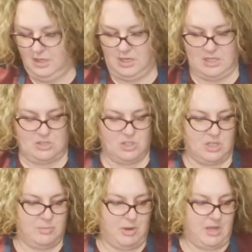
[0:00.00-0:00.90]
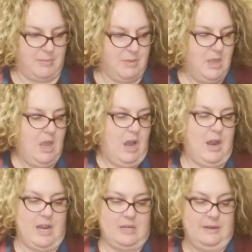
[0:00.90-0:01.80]
get that chicken to break up. All
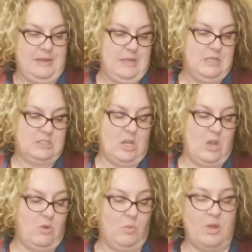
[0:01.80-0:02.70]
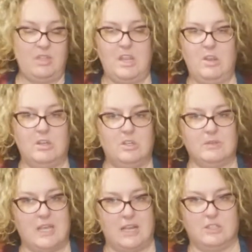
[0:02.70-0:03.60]
right, so one thing you can do
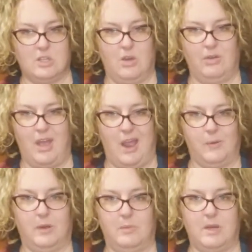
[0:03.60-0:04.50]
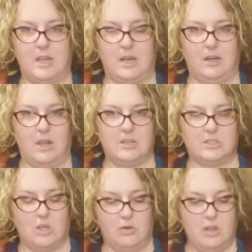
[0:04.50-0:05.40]
is add salt. I really wouldn't add a lot of
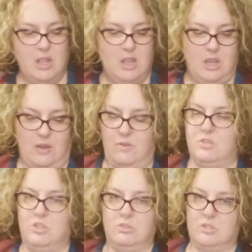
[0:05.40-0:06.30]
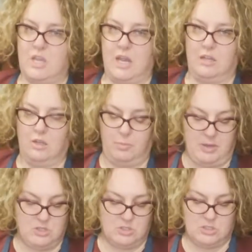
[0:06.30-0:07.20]
salt. If you do, just add a little
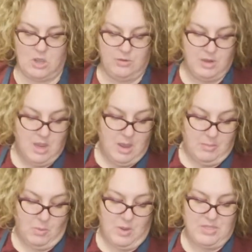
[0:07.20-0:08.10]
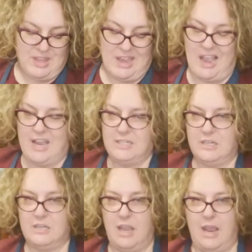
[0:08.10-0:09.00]
pinch of salt. But one thing I
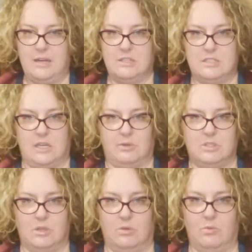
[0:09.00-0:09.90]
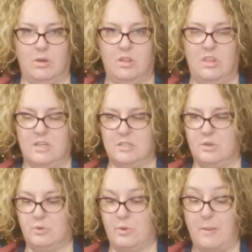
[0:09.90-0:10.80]
tend to add is celery salt. One of the things I
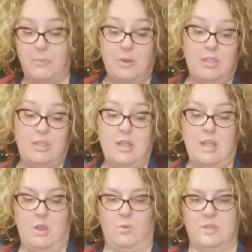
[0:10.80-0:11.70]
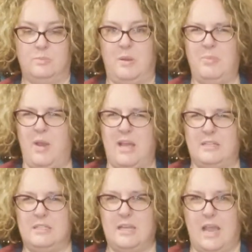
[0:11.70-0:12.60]
grew up with was people
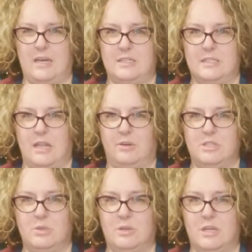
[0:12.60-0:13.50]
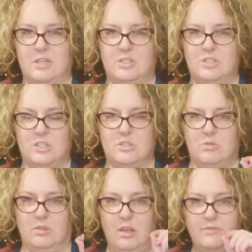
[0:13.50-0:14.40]
adding celery to it, and I just
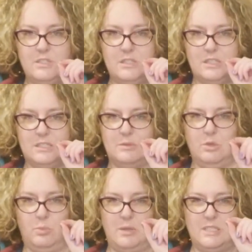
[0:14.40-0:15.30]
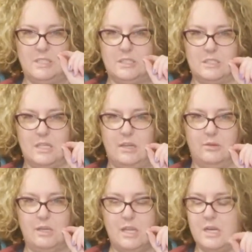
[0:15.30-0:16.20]
don't love the little pieces of
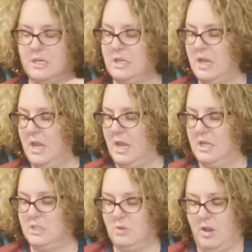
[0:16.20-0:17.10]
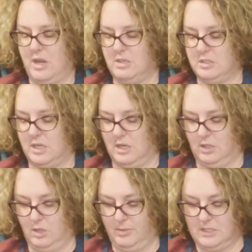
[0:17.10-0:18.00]
celery in it. And so I just get a
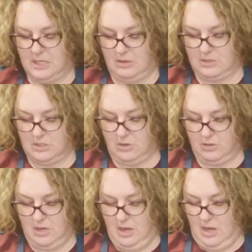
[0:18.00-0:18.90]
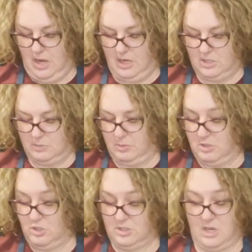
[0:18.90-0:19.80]
little bit of celery salt, and I just
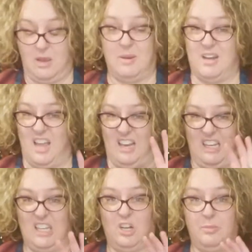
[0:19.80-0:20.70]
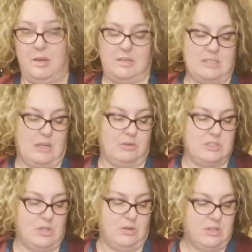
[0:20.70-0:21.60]
put a little bit of celery
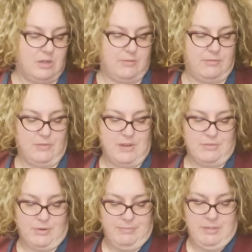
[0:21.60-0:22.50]
salt in there for flavor.